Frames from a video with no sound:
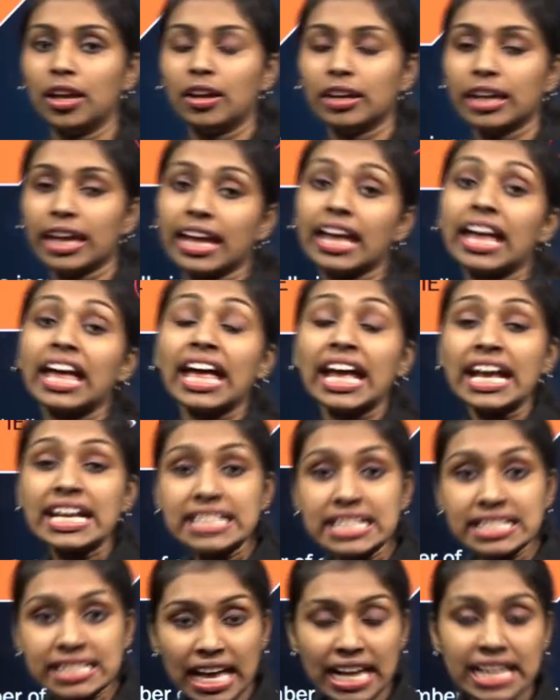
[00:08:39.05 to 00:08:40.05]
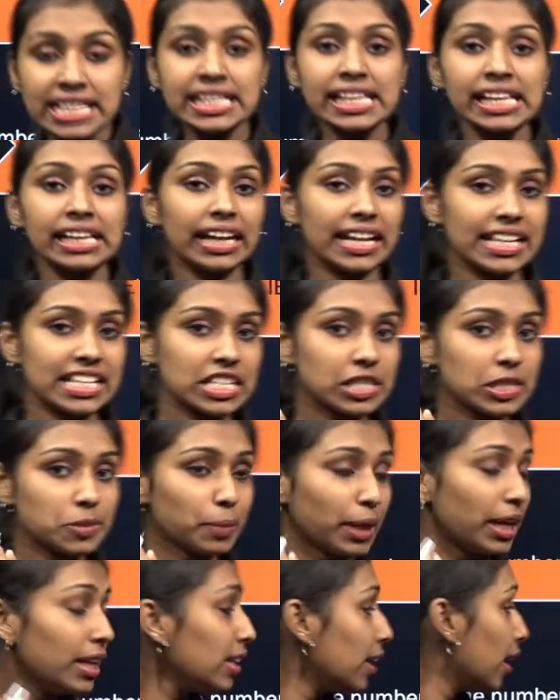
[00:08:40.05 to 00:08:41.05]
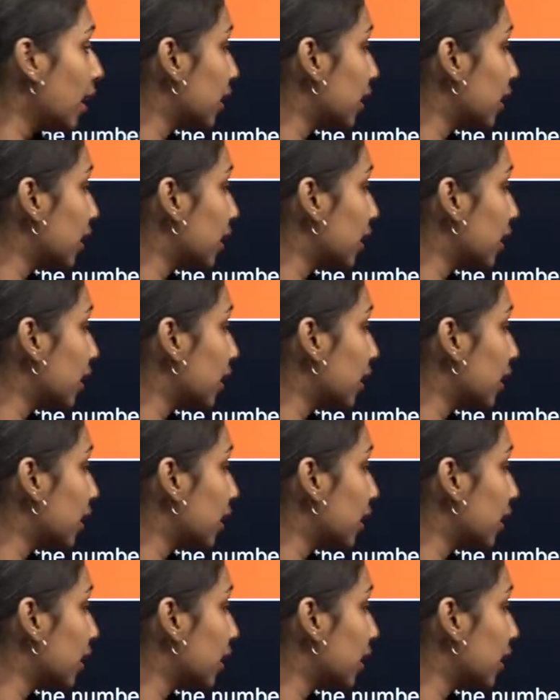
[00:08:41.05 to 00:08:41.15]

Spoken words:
Okay, as the size increases mean